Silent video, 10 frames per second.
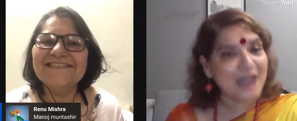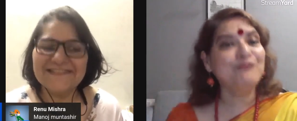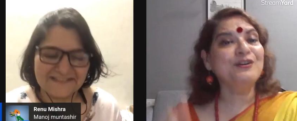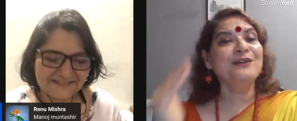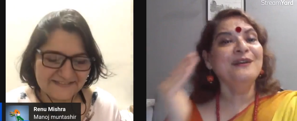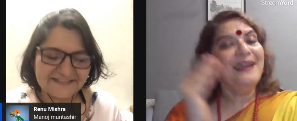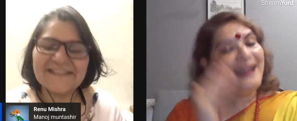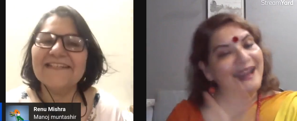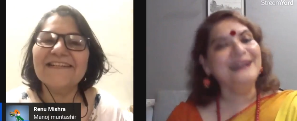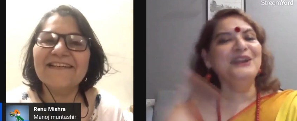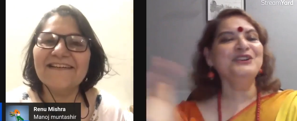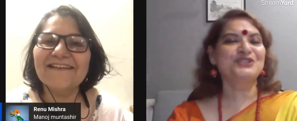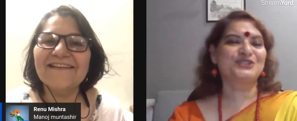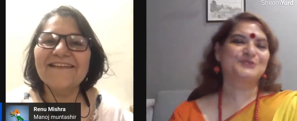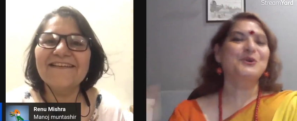Speaker 1: ever english
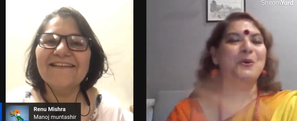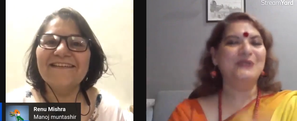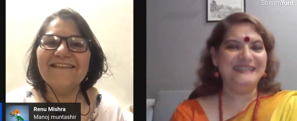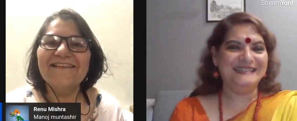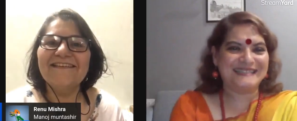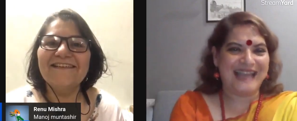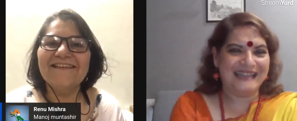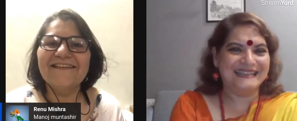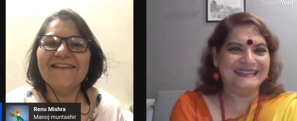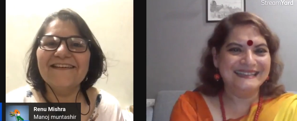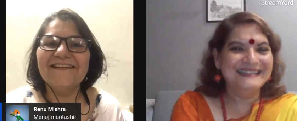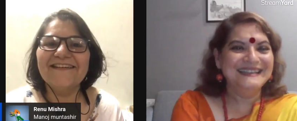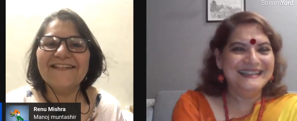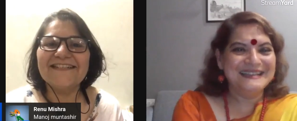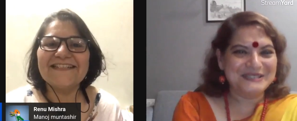song he sang
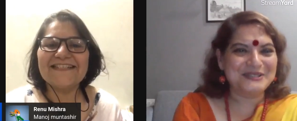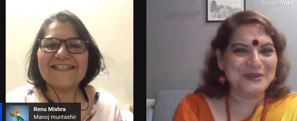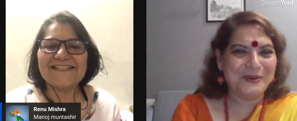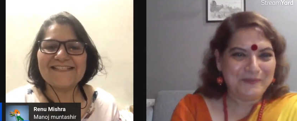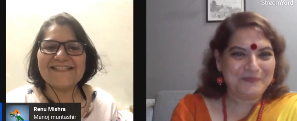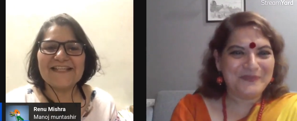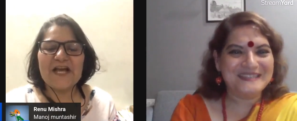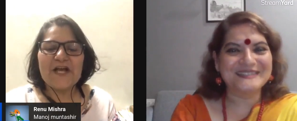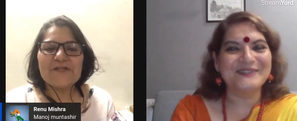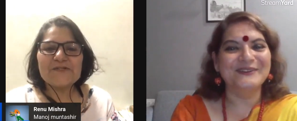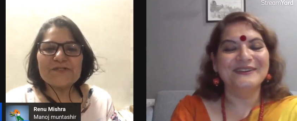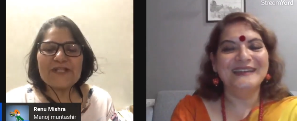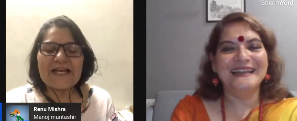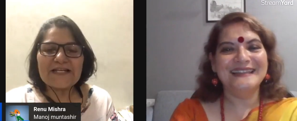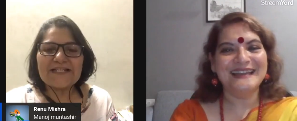so so, so like,
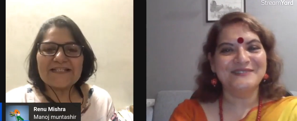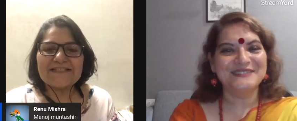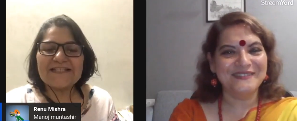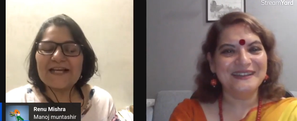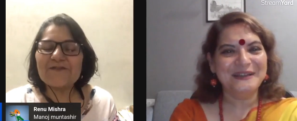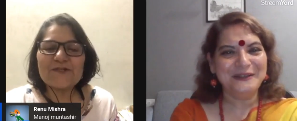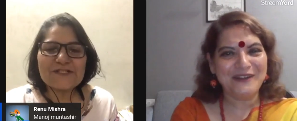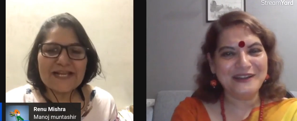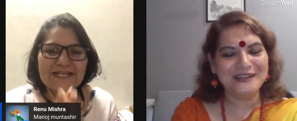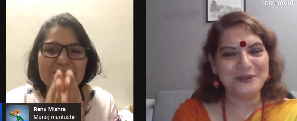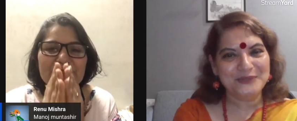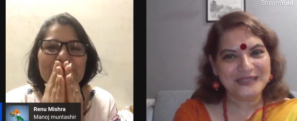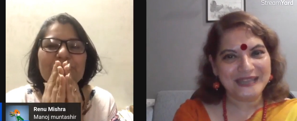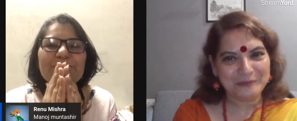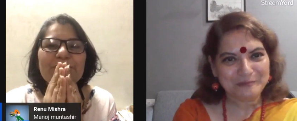that that, that was like
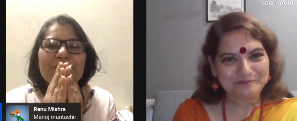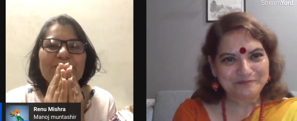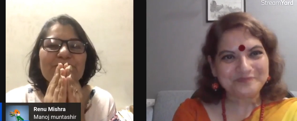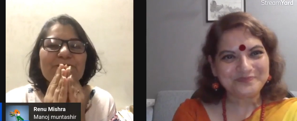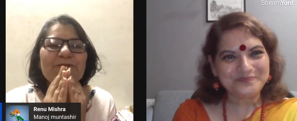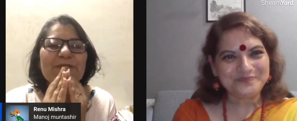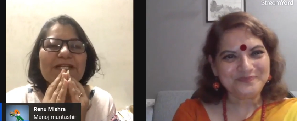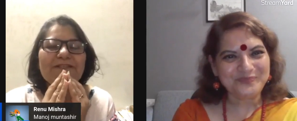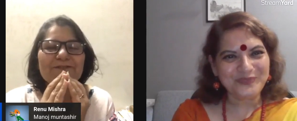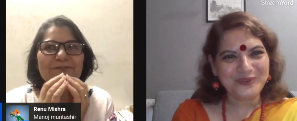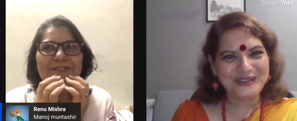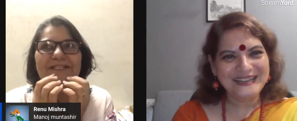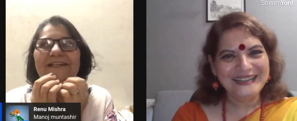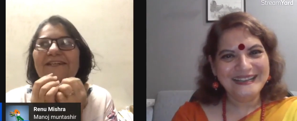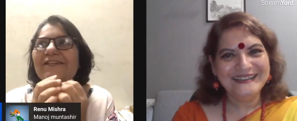
Speaker 2: truly, truly, truly, uh,
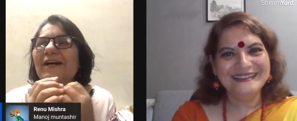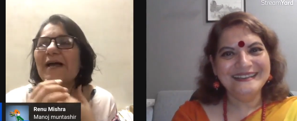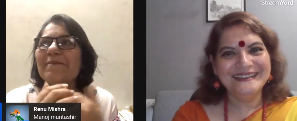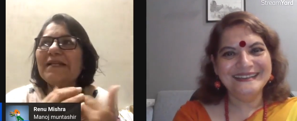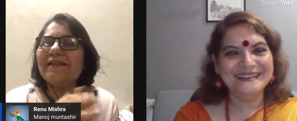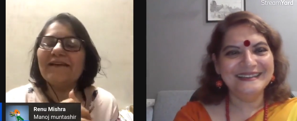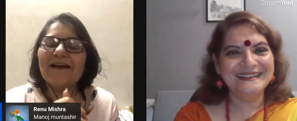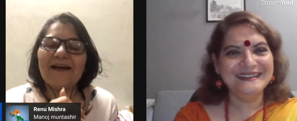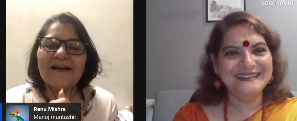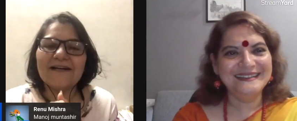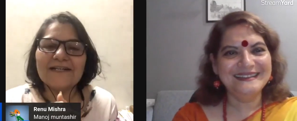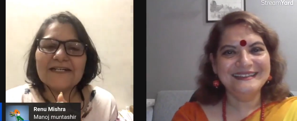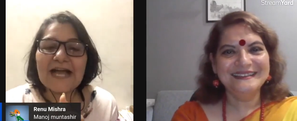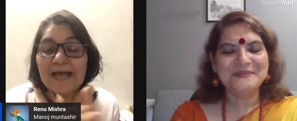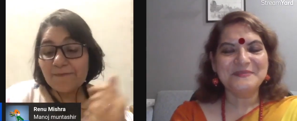you know, I mean, uh,
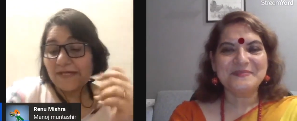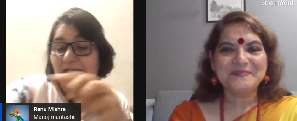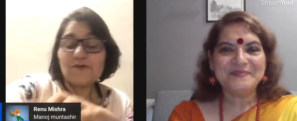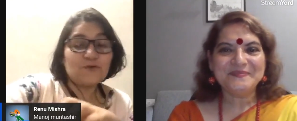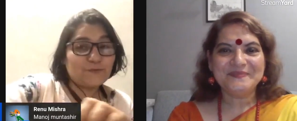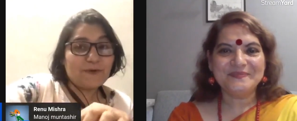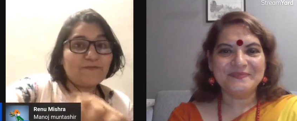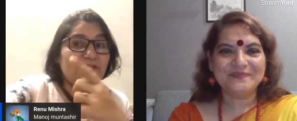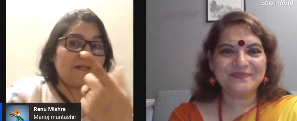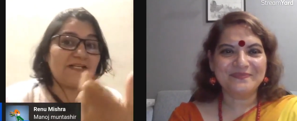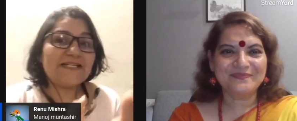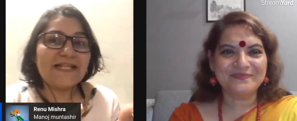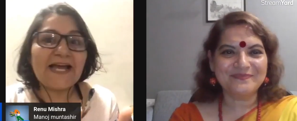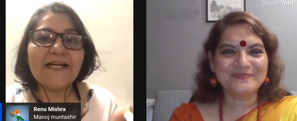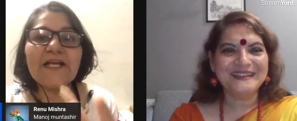I'm getting goosebumps hearing that